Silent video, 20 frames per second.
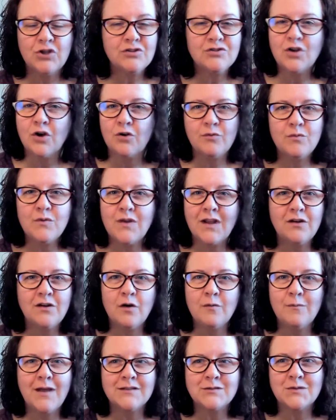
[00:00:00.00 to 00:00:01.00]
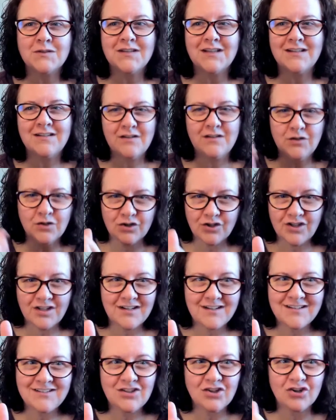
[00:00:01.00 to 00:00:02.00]
Don't mess with it. You're
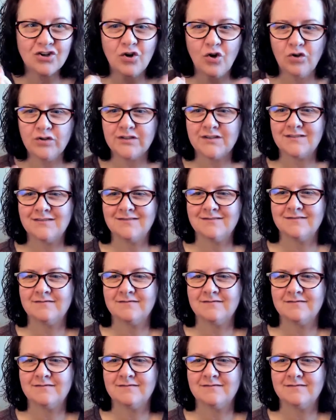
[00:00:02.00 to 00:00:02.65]
good. You're golden.